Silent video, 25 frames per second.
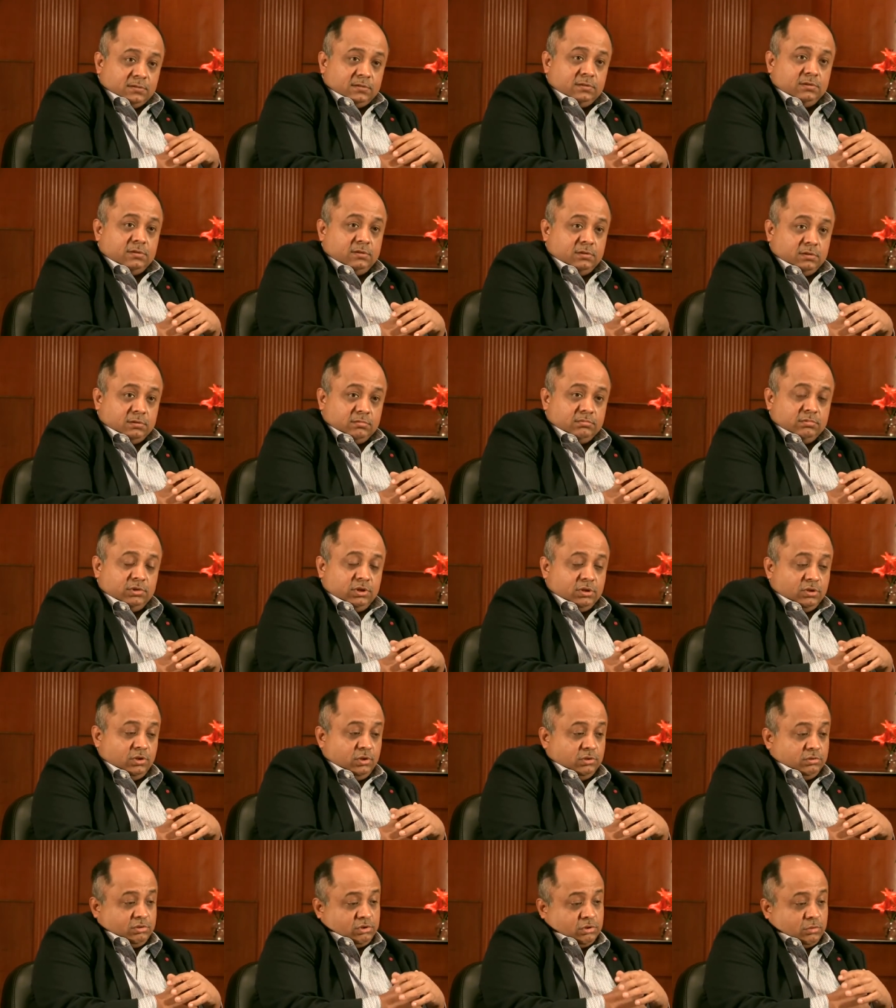So, you
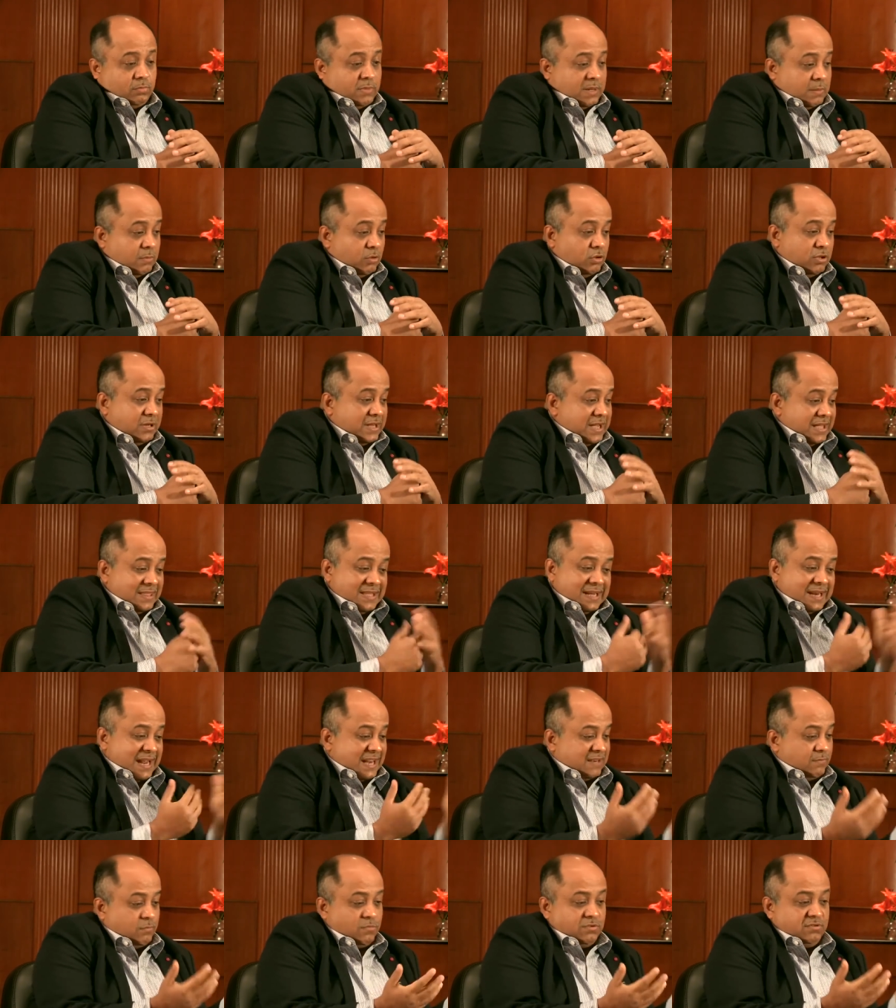know, you should be able to get
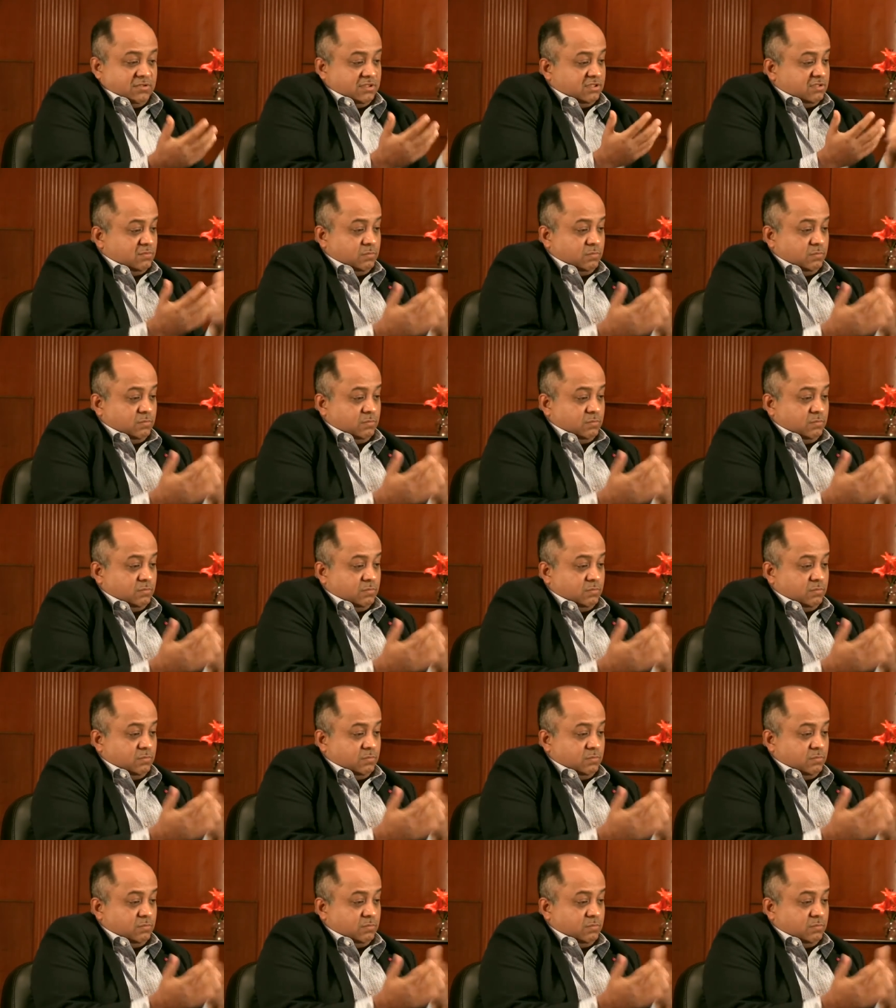that Atmos